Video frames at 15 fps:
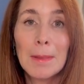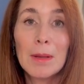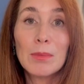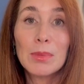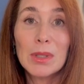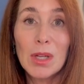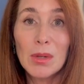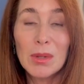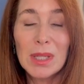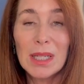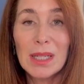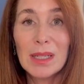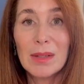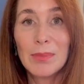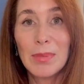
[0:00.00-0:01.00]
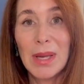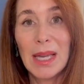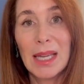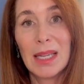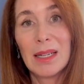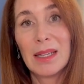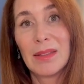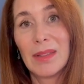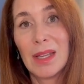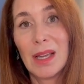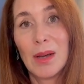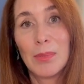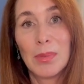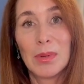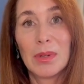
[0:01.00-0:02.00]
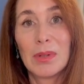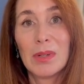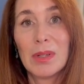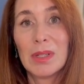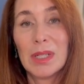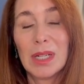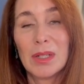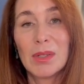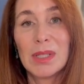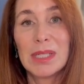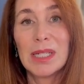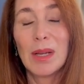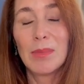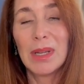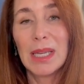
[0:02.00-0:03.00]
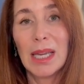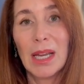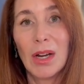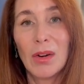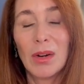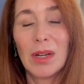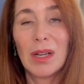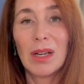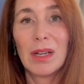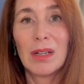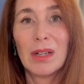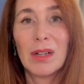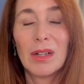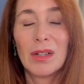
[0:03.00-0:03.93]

bloating, pain in the upper, you know, stomach area,